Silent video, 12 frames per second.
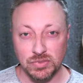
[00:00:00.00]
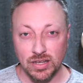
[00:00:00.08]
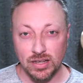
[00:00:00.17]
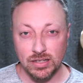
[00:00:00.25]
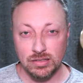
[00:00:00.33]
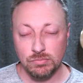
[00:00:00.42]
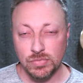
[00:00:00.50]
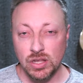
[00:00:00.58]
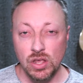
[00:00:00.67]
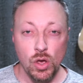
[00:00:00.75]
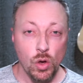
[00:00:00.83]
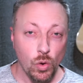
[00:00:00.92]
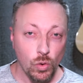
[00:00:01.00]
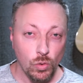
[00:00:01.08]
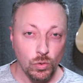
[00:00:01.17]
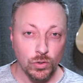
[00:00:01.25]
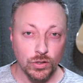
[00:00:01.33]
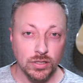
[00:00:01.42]
time,
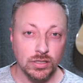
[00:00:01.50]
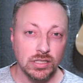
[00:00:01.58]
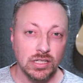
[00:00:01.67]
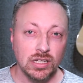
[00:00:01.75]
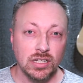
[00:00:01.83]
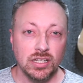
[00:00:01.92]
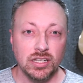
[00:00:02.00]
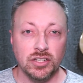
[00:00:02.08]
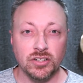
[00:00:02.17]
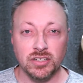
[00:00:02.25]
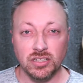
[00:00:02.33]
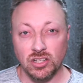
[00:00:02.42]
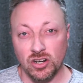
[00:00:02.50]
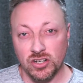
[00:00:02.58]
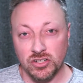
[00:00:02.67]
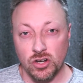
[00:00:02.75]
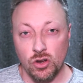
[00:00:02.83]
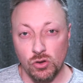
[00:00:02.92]
or you're in a
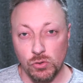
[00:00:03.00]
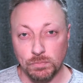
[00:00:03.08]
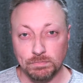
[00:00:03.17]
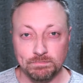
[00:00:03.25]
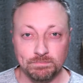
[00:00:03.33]
large home.